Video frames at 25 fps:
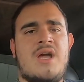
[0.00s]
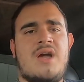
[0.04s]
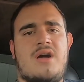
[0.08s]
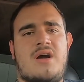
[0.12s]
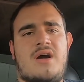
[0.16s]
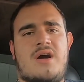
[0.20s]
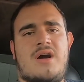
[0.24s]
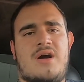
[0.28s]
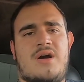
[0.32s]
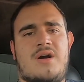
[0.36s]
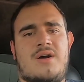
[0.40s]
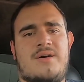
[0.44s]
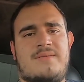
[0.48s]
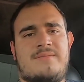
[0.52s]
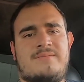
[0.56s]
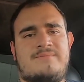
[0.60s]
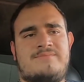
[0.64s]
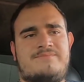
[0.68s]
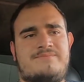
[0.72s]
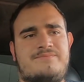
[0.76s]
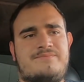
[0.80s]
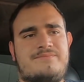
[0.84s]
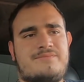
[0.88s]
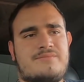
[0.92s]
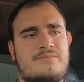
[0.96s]

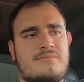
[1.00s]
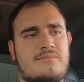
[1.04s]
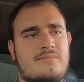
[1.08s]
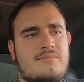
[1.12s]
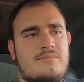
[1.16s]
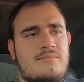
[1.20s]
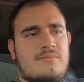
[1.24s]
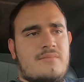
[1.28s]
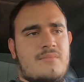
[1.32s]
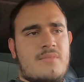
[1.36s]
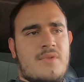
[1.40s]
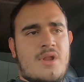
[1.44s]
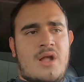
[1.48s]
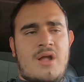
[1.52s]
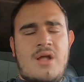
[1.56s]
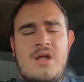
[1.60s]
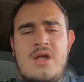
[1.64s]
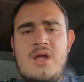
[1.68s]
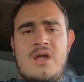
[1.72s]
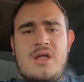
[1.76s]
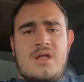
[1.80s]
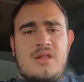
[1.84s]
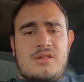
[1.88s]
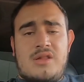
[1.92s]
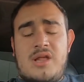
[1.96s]

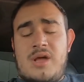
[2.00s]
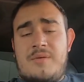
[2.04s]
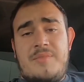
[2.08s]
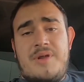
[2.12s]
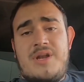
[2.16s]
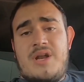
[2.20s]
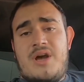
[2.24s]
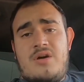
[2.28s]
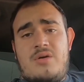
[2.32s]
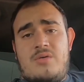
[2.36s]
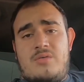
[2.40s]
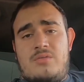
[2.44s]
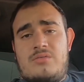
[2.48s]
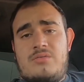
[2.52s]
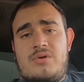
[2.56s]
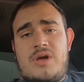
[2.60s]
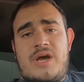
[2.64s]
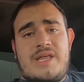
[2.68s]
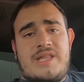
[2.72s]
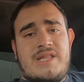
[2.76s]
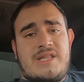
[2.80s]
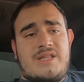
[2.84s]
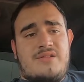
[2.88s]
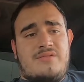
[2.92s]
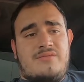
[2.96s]
Let me know,
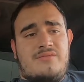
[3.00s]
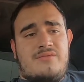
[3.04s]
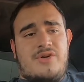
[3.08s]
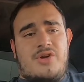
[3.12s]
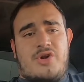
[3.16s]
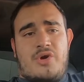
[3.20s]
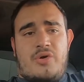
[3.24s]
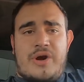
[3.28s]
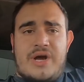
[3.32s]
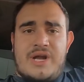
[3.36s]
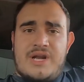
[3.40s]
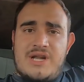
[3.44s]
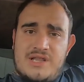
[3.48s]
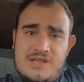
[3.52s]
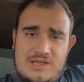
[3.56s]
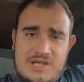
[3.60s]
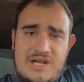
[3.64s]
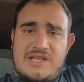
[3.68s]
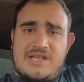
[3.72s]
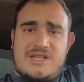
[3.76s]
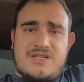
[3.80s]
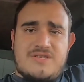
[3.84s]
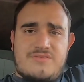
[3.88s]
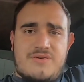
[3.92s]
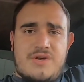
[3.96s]
and go ahead and
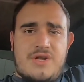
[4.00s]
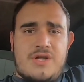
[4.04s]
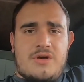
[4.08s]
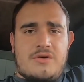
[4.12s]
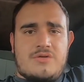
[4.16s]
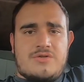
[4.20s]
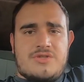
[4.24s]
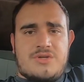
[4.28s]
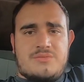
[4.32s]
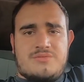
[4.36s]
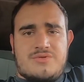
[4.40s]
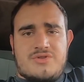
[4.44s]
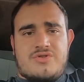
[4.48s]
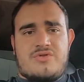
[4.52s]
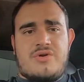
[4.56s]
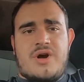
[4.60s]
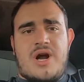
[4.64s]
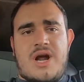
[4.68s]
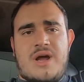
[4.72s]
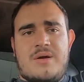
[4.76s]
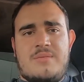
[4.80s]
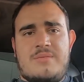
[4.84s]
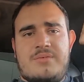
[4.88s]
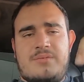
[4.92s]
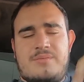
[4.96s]
like this video,
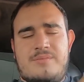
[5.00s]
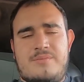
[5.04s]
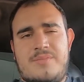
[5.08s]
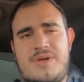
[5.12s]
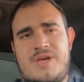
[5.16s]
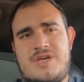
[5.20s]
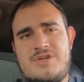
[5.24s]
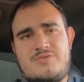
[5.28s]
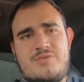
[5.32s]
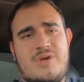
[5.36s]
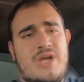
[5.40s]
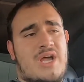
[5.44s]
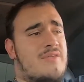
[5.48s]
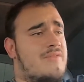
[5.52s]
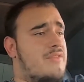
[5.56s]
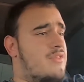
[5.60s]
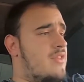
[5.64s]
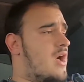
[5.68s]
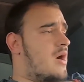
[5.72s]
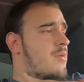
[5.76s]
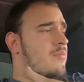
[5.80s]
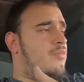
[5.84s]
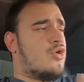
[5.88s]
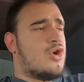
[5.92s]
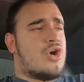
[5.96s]
subscribe, because we have a
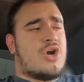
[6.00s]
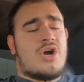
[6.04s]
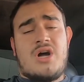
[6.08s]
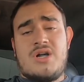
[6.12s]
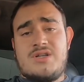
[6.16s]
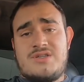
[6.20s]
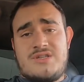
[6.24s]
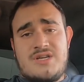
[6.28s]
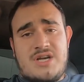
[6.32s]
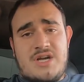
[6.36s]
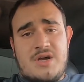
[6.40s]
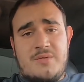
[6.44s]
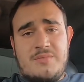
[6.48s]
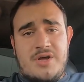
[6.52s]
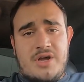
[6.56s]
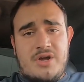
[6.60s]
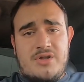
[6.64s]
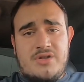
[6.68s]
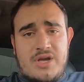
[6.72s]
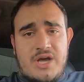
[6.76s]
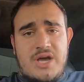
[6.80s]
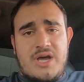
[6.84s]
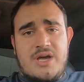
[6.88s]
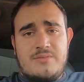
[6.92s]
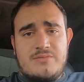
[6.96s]
lot more content coming on
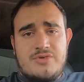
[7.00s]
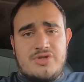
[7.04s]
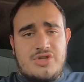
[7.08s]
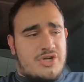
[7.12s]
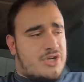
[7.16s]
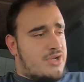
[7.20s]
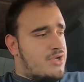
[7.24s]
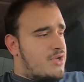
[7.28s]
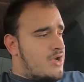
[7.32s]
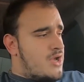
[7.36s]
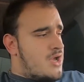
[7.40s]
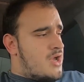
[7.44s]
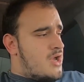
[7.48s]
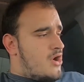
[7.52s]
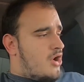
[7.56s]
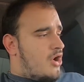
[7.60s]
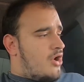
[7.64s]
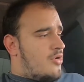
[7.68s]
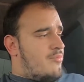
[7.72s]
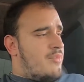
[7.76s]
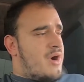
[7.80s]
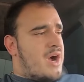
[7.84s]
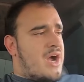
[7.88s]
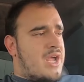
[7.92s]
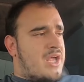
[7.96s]
the AMG,
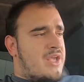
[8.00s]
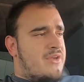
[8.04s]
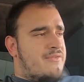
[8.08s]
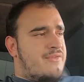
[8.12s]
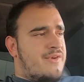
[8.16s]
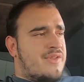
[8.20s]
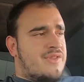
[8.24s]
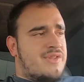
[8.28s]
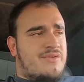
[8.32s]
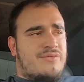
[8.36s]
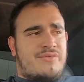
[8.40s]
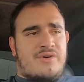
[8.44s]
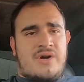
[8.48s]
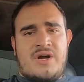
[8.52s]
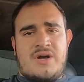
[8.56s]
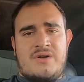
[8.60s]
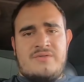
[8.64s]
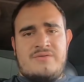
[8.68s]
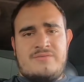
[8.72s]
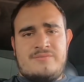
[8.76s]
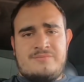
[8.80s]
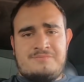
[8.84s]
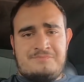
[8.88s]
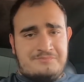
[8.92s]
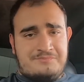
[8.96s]
on my E55.